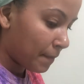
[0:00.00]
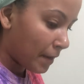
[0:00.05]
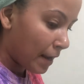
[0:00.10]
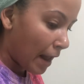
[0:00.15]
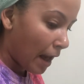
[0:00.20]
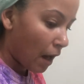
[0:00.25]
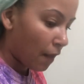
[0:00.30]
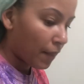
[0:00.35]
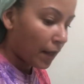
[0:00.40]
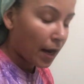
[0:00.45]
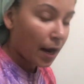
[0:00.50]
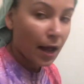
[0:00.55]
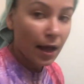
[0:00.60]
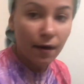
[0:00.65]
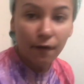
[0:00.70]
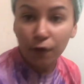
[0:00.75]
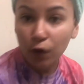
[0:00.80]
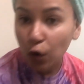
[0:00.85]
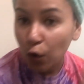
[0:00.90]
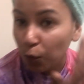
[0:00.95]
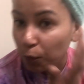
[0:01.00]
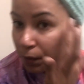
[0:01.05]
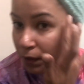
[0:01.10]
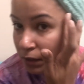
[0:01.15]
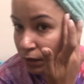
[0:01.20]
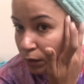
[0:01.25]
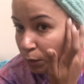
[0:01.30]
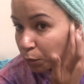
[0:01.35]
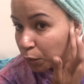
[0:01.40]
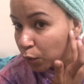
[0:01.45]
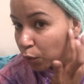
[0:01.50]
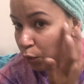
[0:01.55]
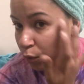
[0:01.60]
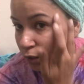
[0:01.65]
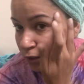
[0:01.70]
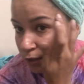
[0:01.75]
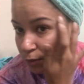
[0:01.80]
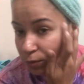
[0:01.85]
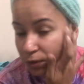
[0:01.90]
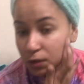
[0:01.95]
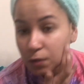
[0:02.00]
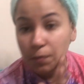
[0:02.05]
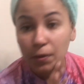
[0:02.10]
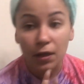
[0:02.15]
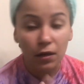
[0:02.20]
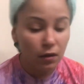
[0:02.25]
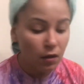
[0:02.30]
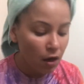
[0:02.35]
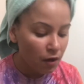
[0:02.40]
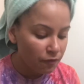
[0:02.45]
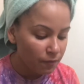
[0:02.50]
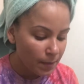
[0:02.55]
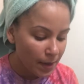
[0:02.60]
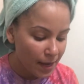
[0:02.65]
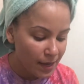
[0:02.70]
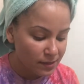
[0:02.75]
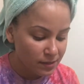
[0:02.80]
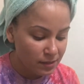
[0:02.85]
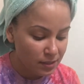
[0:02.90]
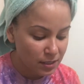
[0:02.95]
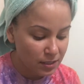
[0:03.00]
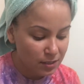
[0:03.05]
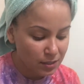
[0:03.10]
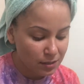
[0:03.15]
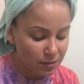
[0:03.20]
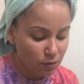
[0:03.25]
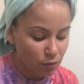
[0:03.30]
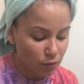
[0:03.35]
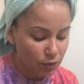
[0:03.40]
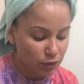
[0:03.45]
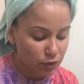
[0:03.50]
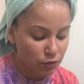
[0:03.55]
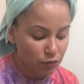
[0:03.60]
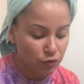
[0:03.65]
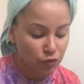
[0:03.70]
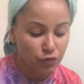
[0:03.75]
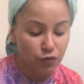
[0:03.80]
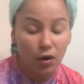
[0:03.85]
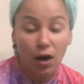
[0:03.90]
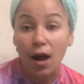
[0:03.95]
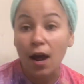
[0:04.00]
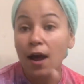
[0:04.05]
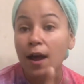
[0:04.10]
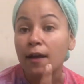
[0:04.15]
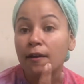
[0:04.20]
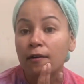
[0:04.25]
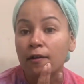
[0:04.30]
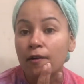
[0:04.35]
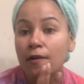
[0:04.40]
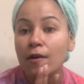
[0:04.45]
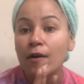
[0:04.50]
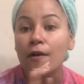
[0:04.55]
Now that I have opened the pores with the peel-off mask, this is going to dry